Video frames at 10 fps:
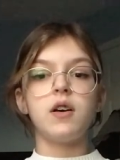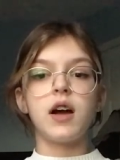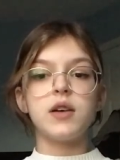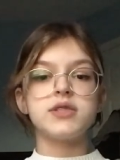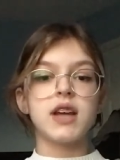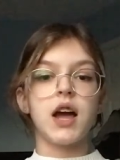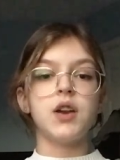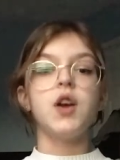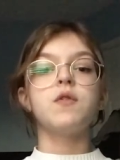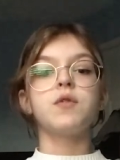outside
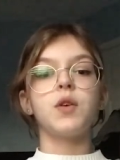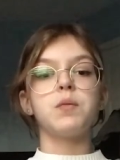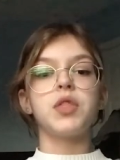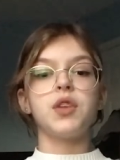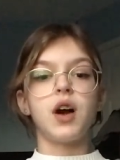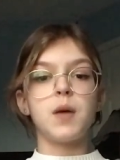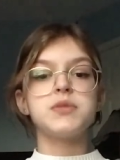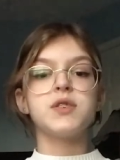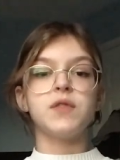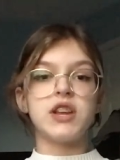from the
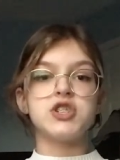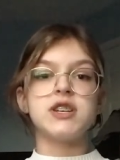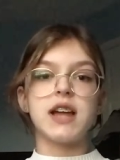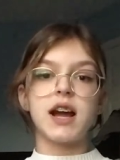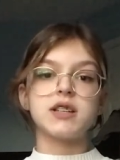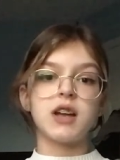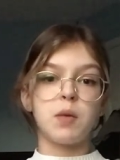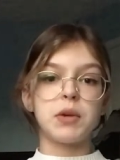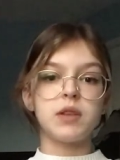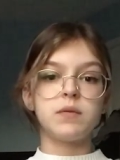observation deck atop
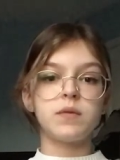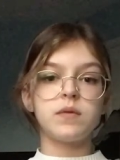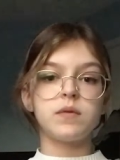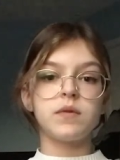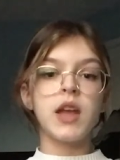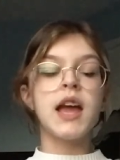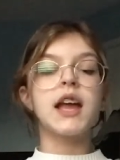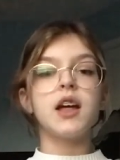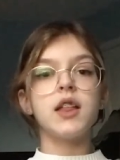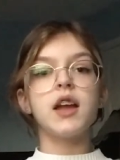it,
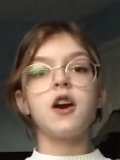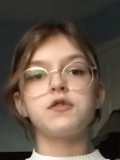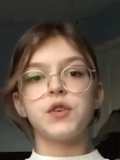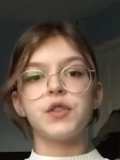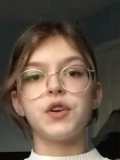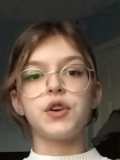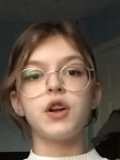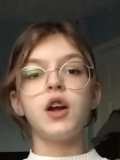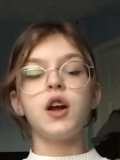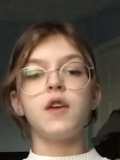killing a further
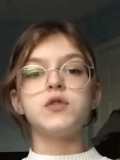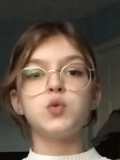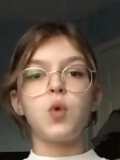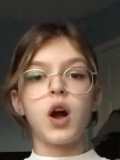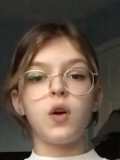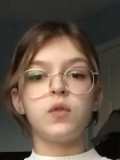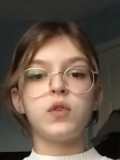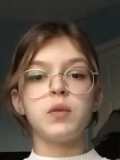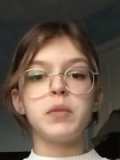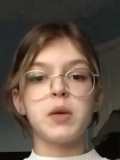of 12
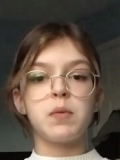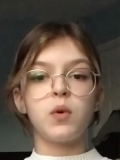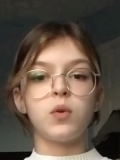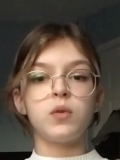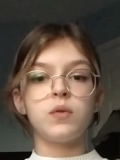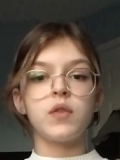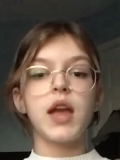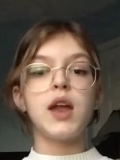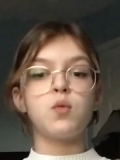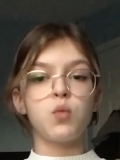people
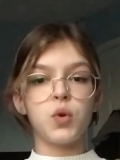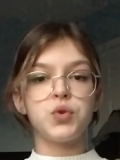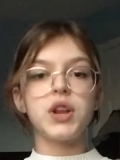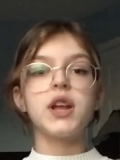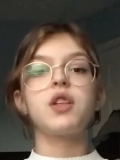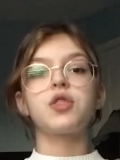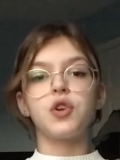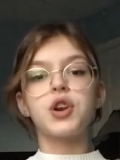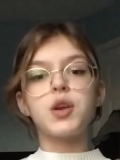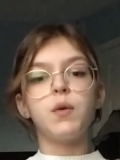and wounding
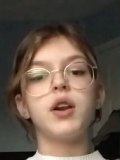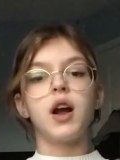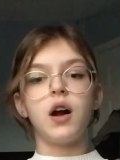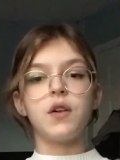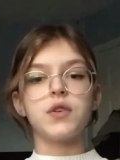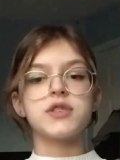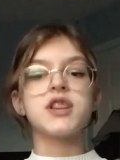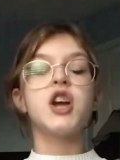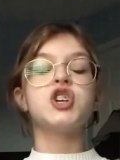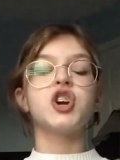31 others
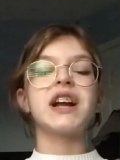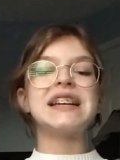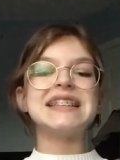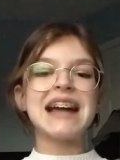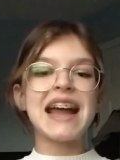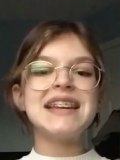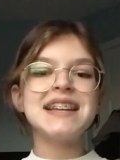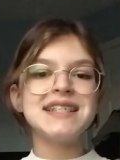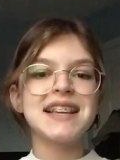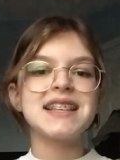during a
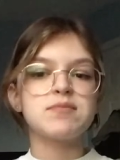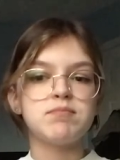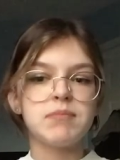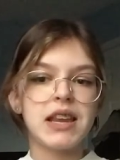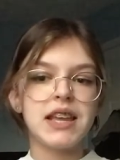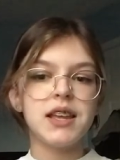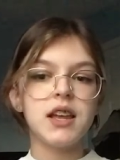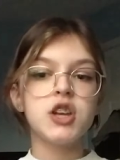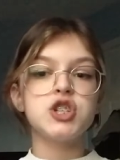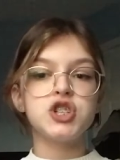96 minute
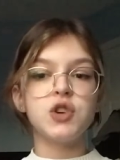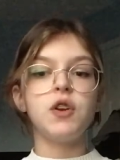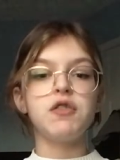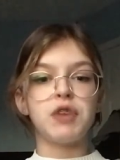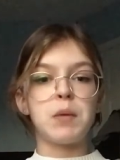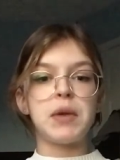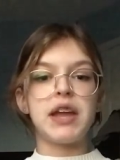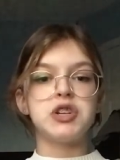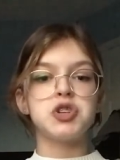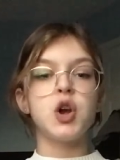shooting
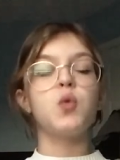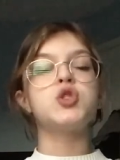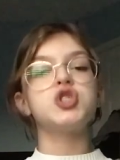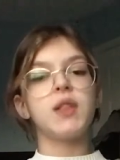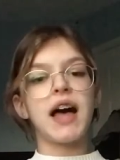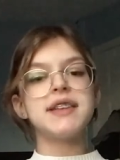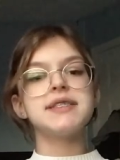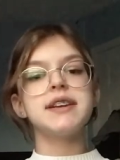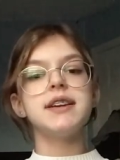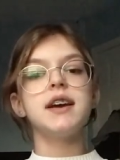rampage, which
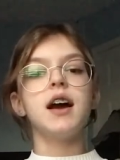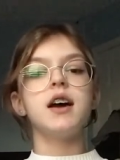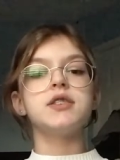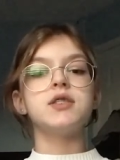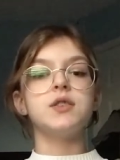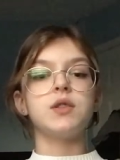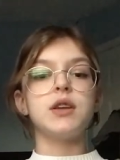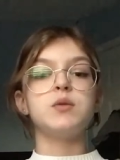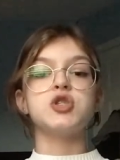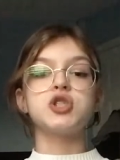lasted until he
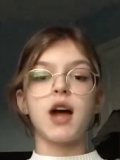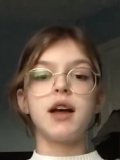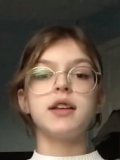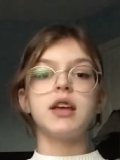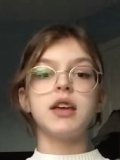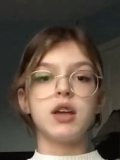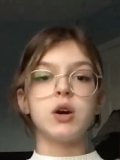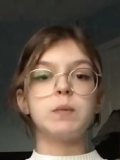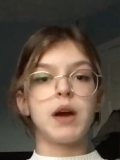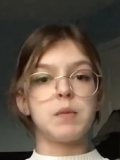was shot and
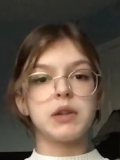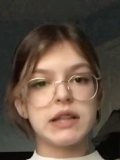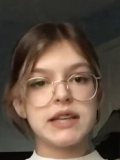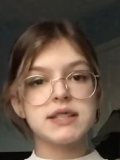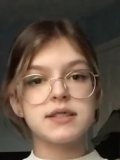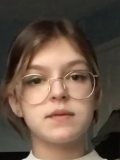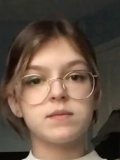killed by police.